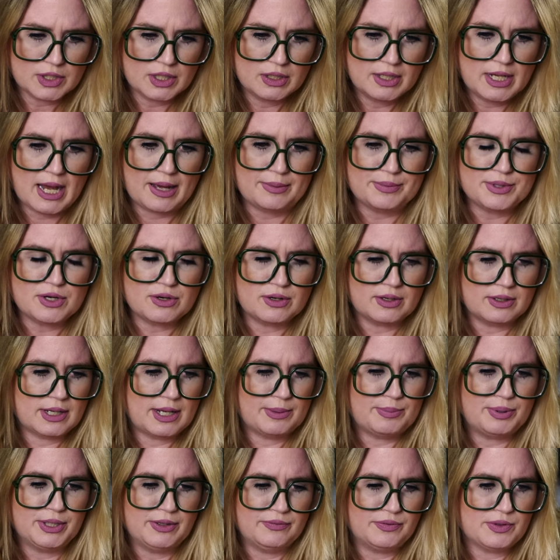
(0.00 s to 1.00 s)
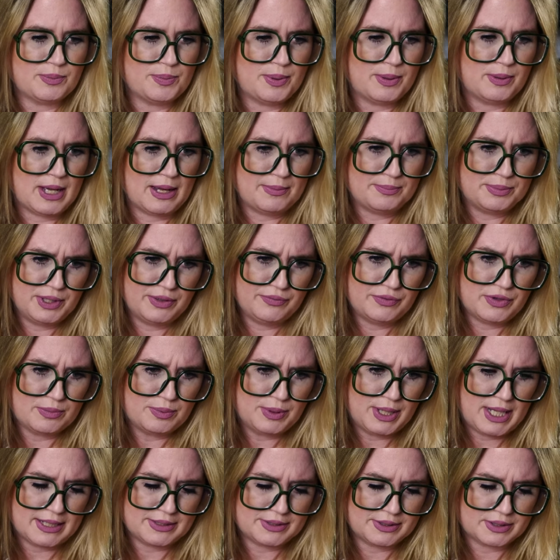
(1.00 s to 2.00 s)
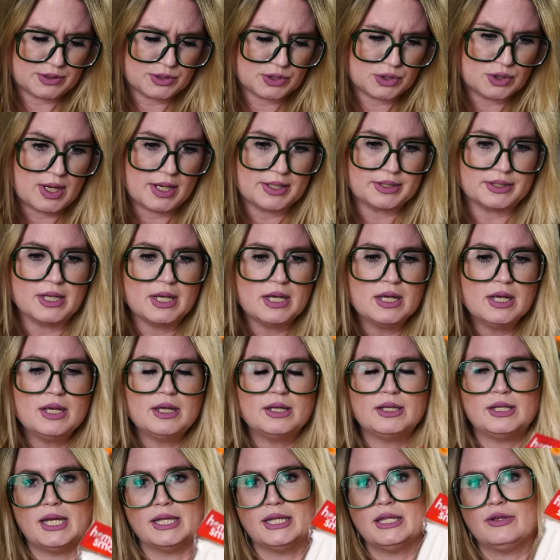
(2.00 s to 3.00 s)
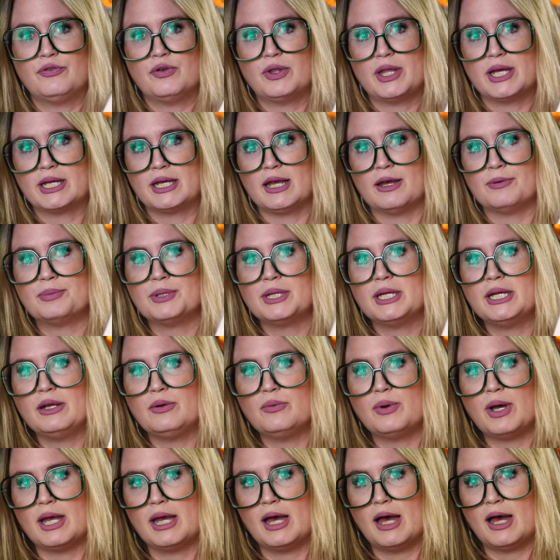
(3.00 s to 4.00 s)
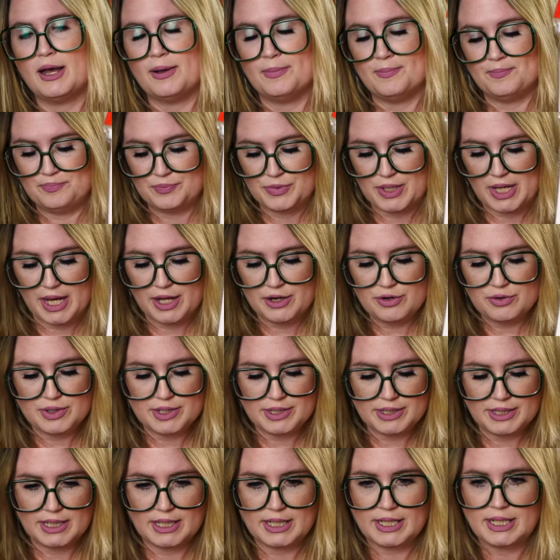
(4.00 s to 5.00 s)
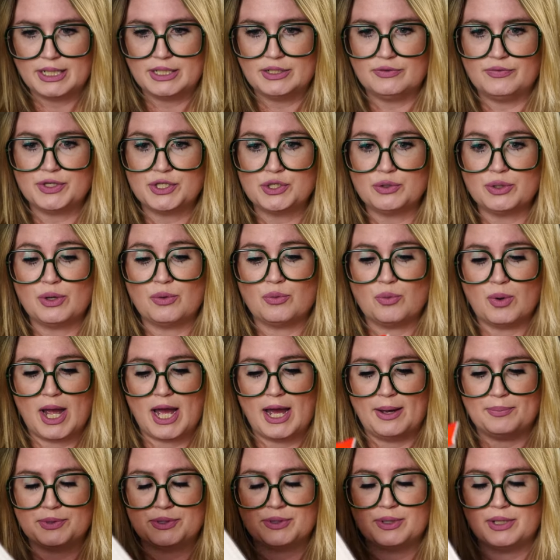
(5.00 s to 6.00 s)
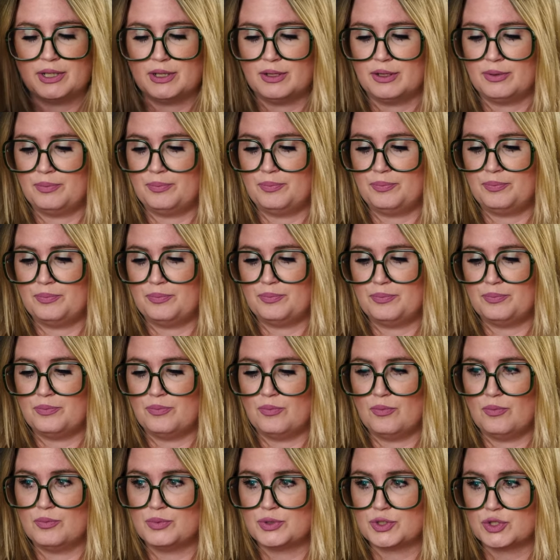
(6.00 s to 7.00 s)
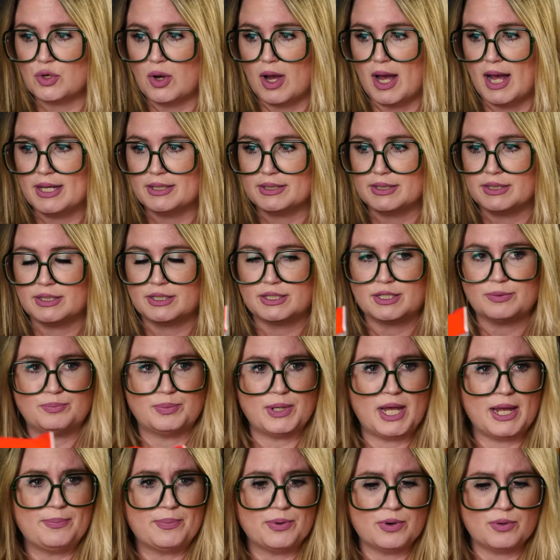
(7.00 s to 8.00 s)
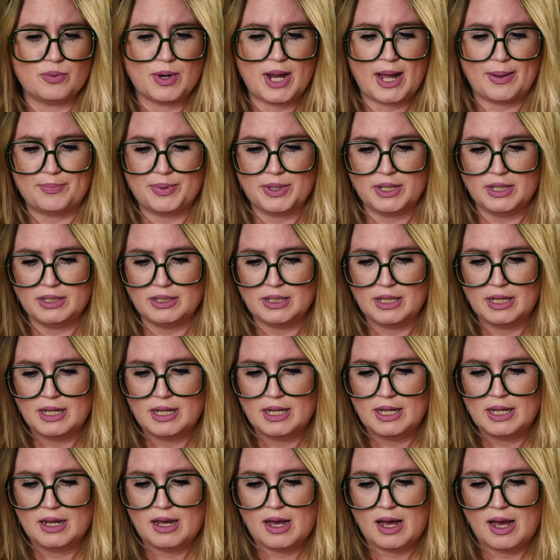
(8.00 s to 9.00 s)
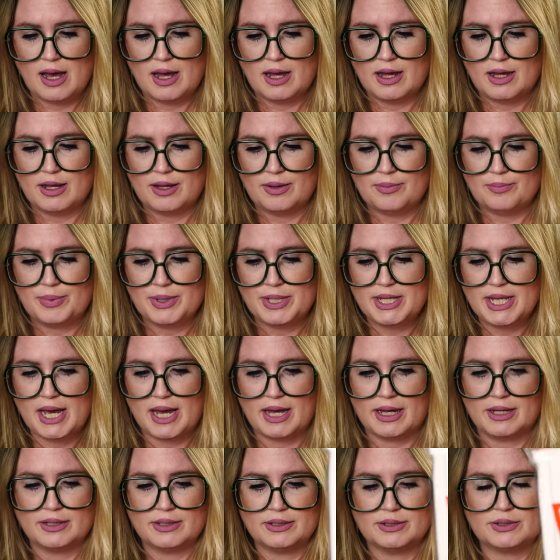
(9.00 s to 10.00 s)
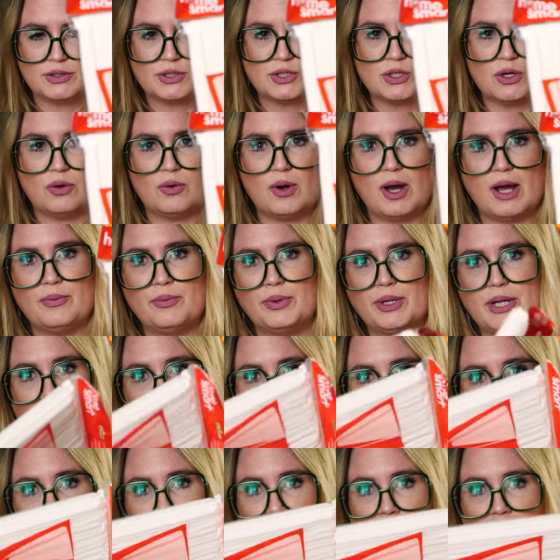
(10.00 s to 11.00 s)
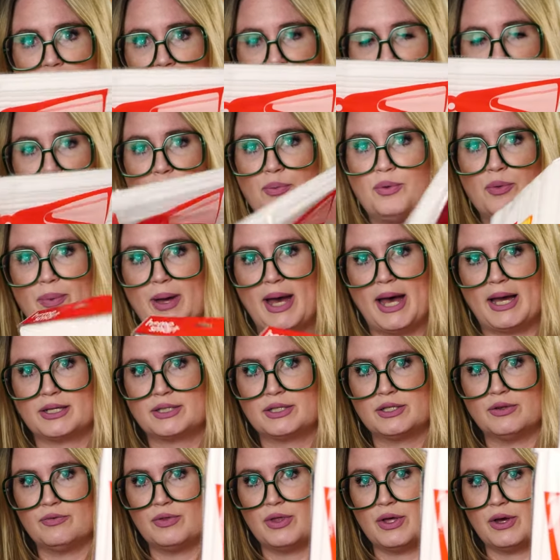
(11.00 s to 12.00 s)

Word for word: yeah, they're, I believe they're, I believe they're plastic straws. Yeah, they feel like it. But anyway, um, 100 individually wrapped straws. and It's a paper wrapping. Um, but yeah, so I went ahead and got a couple packs of